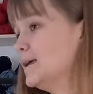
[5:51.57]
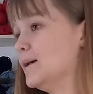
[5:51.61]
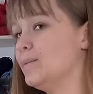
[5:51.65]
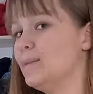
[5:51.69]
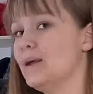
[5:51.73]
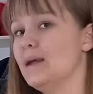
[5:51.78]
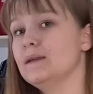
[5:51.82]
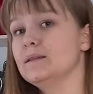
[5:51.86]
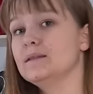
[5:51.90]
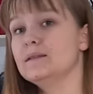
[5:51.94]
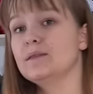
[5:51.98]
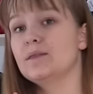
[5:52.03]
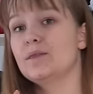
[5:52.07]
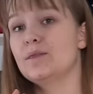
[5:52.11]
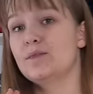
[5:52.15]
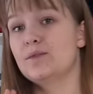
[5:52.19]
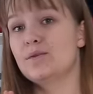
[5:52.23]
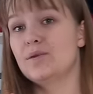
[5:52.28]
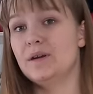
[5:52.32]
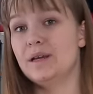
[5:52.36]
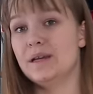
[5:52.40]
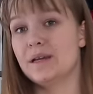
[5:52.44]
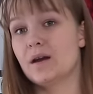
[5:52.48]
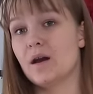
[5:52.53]
I made
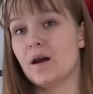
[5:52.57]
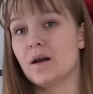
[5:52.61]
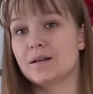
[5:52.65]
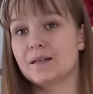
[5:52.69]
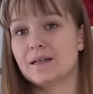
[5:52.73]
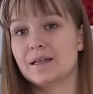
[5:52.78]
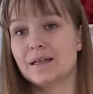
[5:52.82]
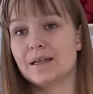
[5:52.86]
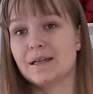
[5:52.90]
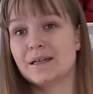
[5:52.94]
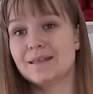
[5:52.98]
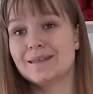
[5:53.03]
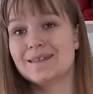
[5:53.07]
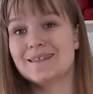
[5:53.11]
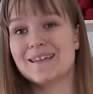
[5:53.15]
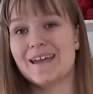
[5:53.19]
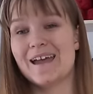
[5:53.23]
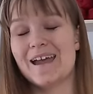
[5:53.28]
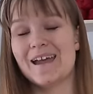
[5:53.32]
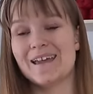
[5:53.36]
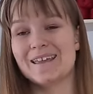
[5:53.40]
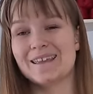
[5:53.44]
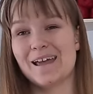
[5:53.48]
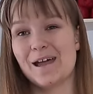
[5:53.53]
3 cardigans,
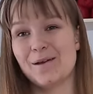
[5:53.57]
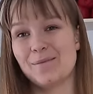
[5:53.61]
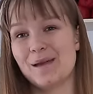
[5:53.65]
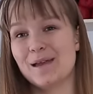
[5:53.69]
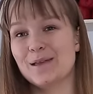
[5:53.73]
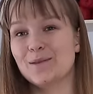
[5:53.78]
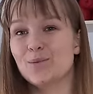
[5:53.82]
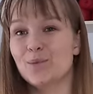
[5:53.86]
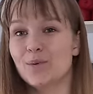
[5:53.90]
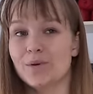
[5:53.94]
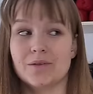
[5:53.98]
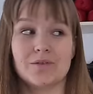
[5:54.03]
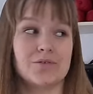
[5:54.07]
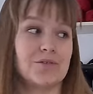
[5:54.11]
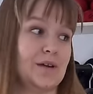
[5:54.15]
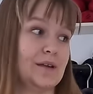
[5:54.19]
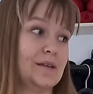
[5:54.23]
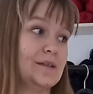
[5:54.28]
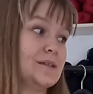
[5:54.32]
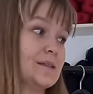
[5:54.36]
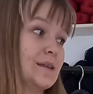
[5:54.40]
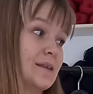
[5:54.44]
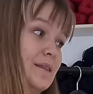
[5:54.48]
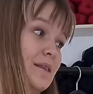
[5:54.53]
and I made 1
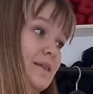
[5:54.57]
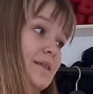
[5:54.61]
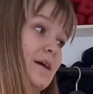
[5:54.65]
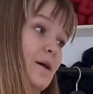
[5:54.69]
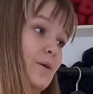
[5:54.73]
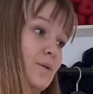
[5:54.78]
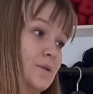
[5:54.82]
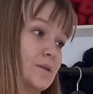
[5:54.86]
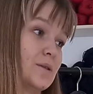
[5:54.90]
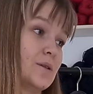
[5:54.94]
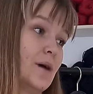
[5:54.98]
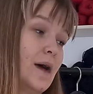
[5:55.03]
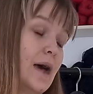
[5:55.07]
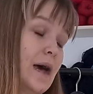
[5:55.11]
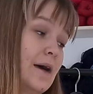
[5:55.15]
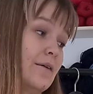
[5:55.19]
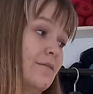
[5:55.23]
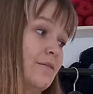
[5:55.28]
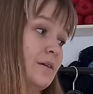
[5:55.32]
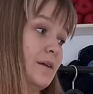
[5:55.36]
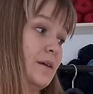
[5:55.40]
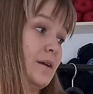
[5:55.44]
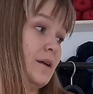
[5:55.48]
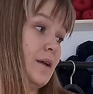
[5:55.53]
dress. And then I also
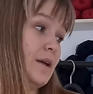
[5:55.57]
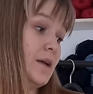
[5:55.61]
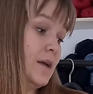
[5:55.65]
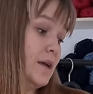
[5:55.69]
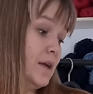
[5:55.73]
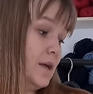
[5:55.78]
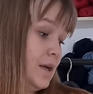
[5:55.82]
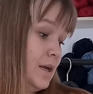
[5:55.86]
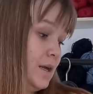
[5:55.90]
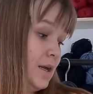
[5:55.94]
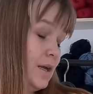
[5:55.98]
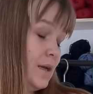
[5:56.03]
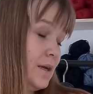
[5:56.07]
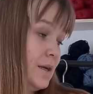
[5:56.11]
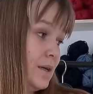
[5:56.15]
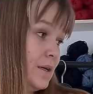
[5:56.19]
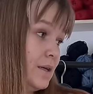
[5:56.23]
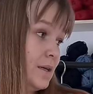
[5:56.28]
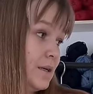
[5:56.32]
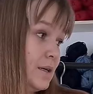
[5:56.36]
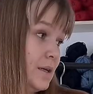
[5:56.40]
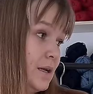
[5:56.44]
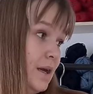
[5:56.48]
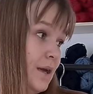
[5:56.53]
have
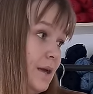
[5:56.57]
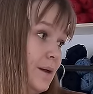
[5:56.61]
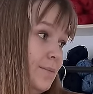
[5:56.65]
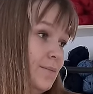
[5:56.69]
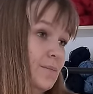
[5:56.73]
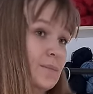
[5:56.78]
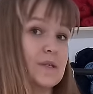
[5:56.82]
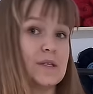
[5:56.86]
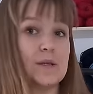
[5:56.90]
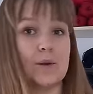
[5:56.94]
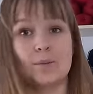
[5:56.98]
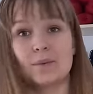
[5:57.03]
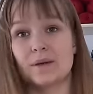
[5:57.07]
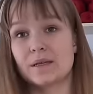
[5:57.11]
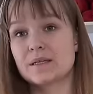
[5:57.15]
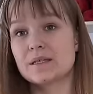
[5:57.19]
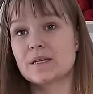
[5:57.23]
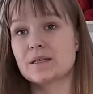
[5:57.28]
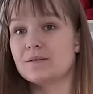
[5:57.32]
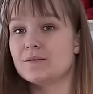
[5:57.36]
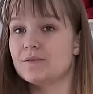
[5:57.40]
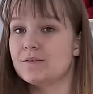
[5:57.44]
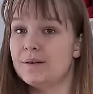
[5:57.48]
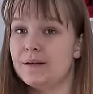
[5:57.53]
some
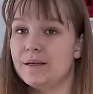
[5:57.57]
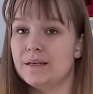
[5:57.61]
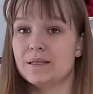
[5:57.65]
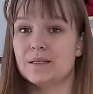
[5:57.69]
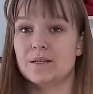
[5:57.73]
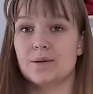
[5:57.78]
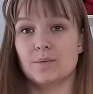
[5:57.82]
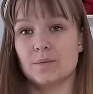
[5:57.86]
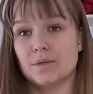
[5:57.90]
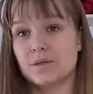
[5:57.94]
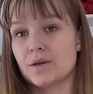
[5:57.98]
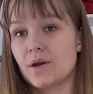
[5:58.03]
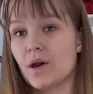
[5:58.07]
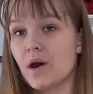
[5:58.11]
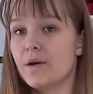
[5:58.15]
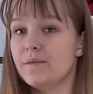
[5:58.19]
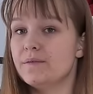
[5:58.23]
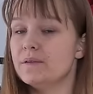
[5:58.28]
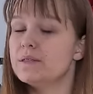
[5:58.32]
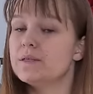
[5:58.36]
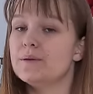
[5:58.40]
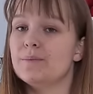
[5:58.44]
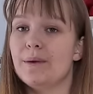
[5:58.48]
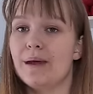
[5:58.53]
accessories, some
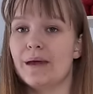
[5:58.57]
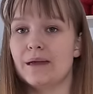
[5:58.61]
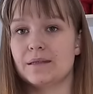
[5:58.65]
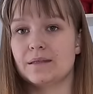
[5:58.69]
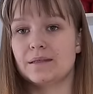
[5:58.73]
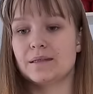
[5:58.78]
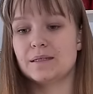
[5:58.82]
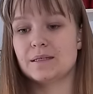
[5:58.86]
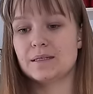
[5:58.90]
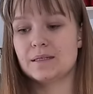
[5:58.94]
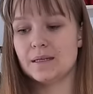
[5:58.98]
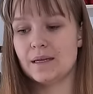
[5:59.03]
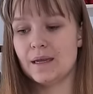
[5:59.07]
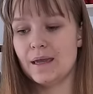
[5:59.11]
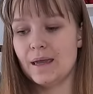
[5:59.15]
scarves, some hats.